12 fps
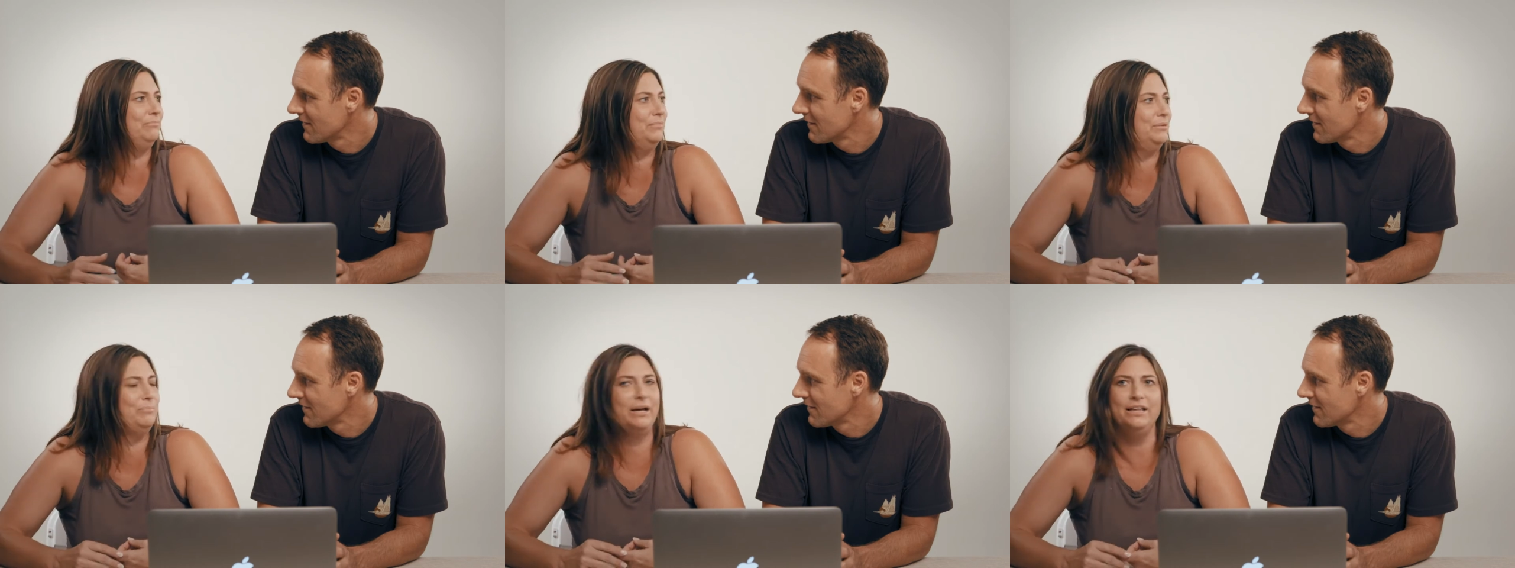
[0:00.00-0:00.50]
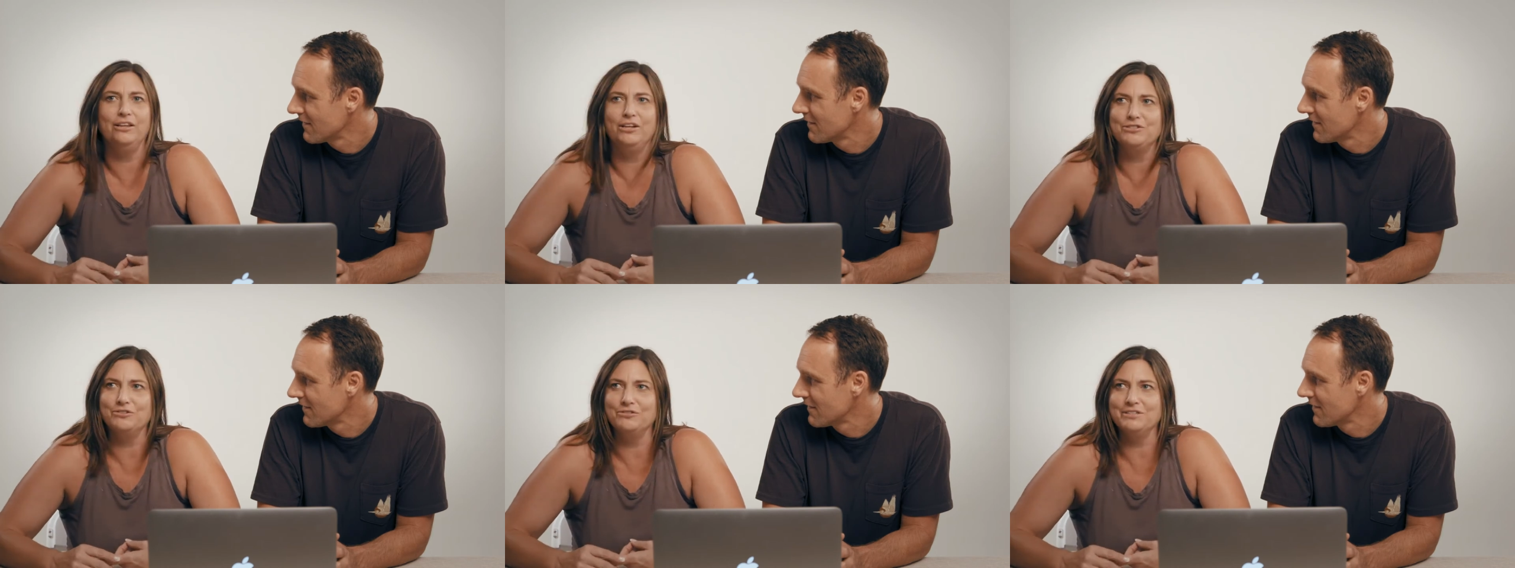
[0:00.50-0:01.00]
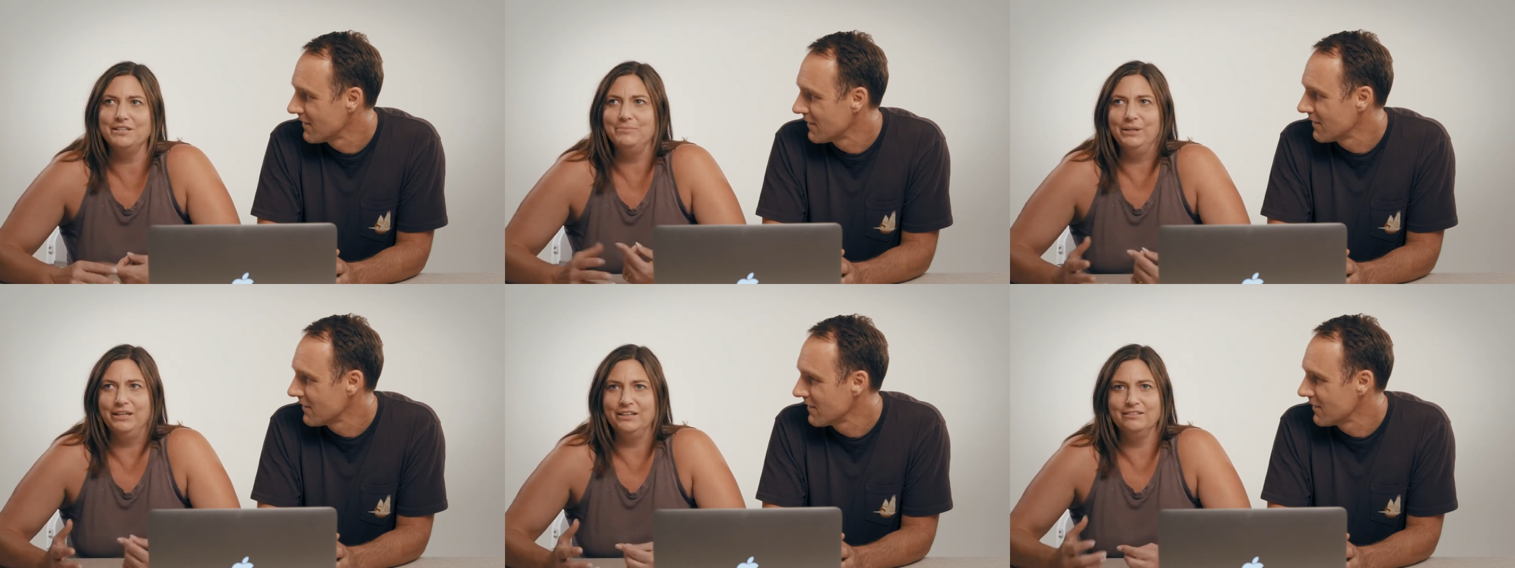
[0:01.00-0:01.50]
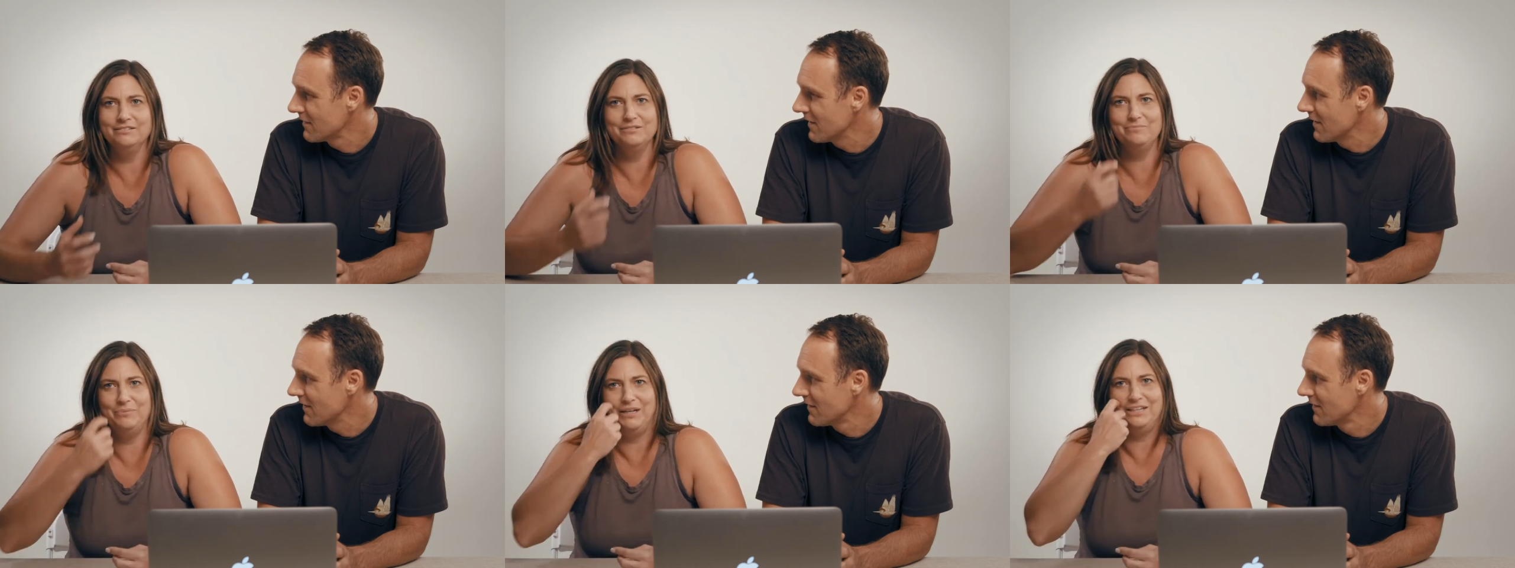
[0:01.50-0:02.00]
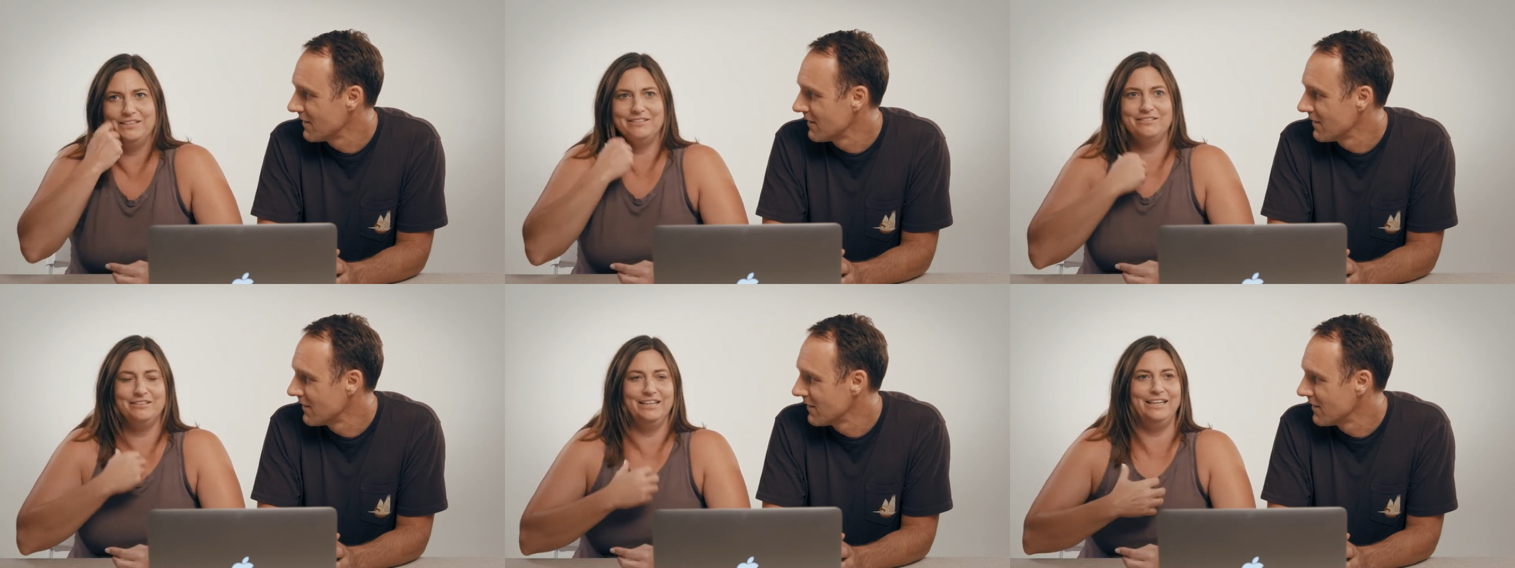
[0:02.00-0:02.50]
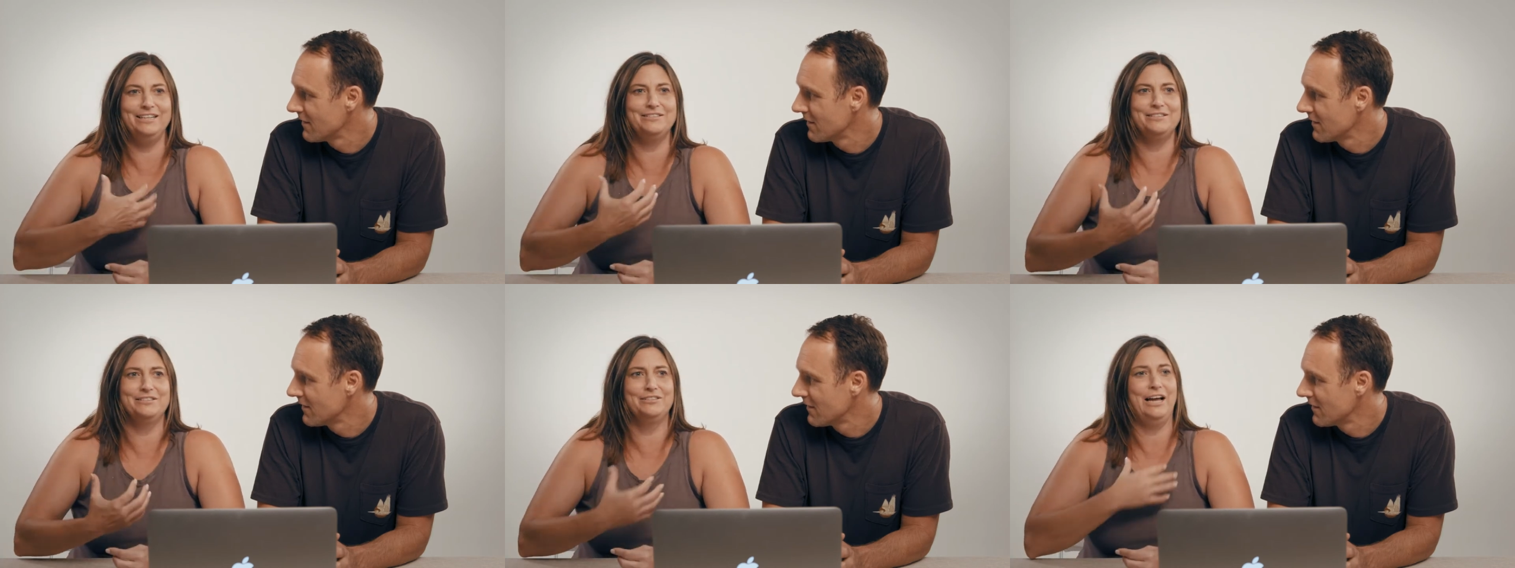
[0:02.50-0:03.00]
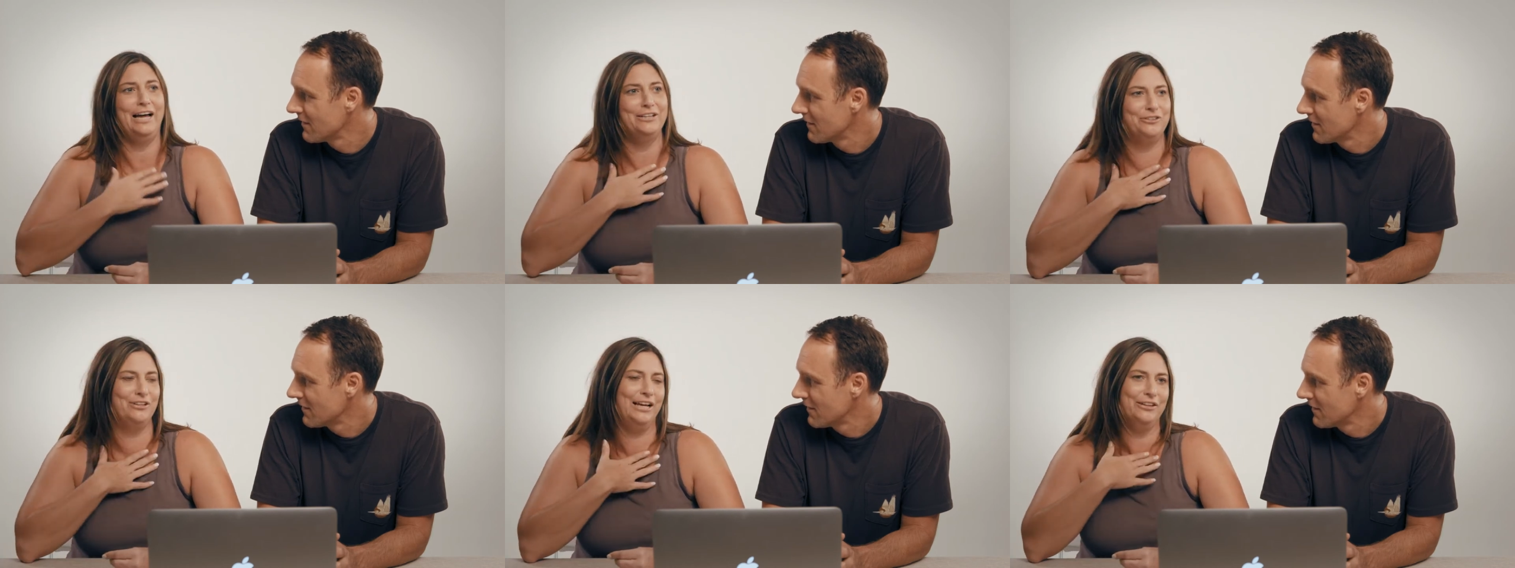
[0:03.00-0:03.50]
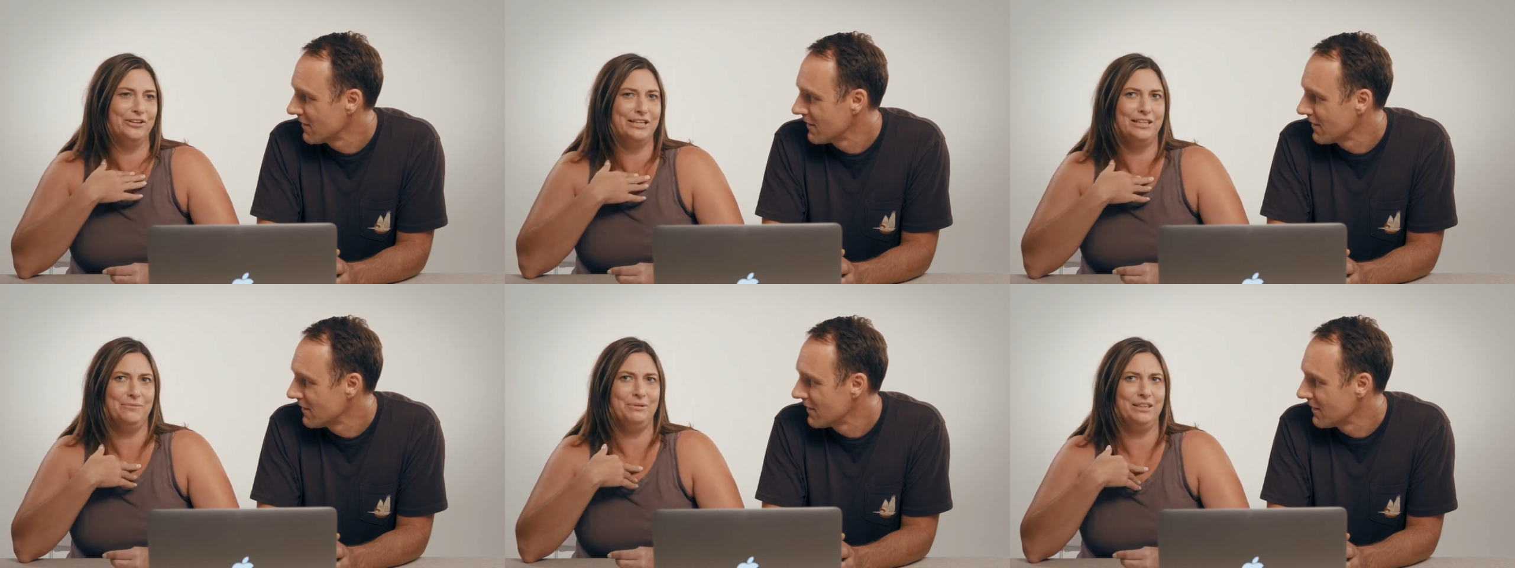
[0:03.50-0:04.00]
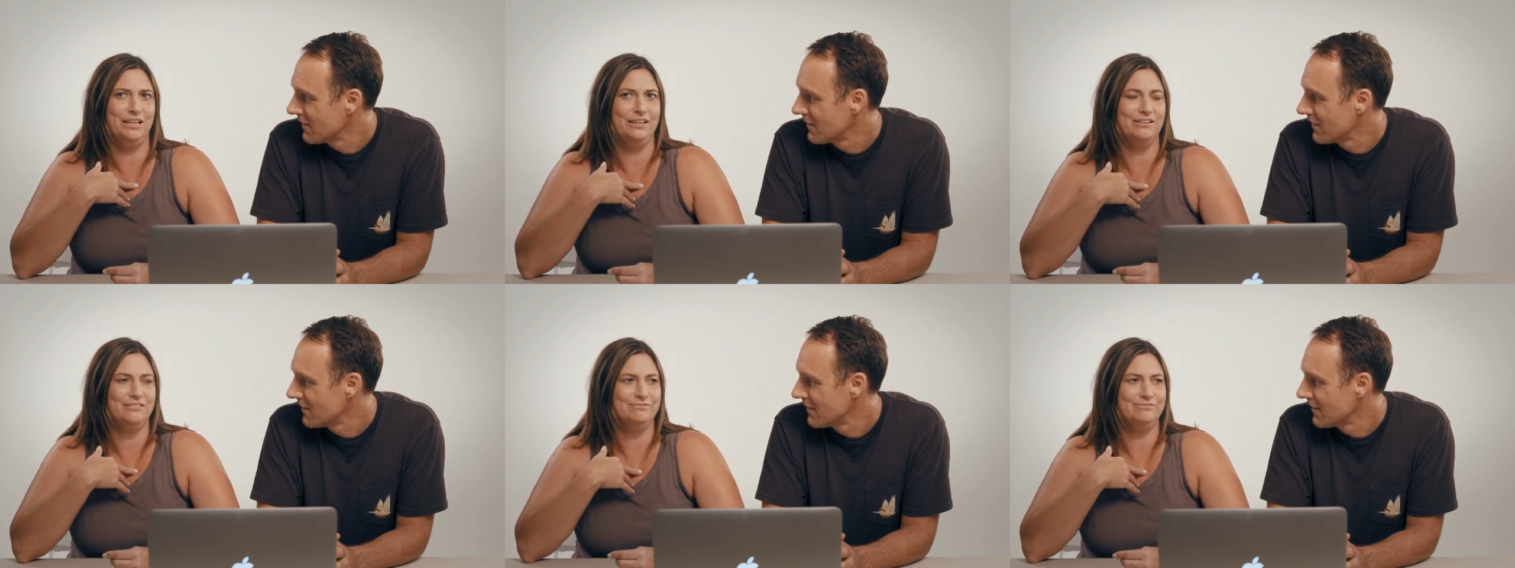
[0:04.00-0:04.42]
Speaker 1: a, biological sibling yeah but it's it is I, I look at them and think